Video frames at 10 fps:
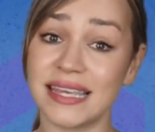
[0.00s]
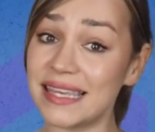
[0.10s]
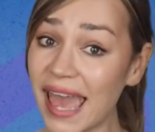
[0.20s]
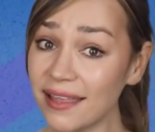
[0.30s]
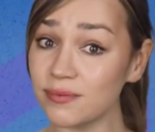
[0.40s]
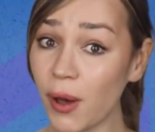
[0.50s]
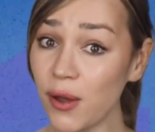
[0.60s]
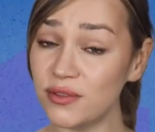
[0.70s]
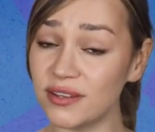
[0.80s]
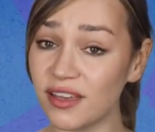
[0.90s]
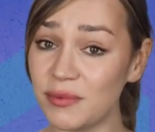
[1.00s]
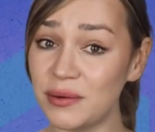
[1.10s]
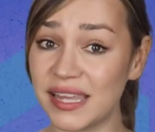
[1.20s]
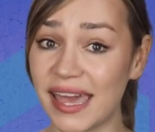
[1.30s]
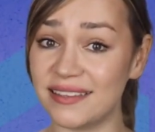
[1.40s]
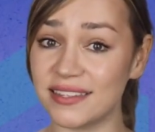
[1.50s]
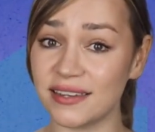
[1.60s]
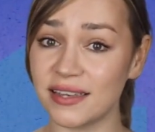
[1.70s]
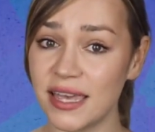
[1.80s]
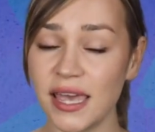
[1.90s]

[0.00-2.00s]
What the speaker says: yet potent communicator.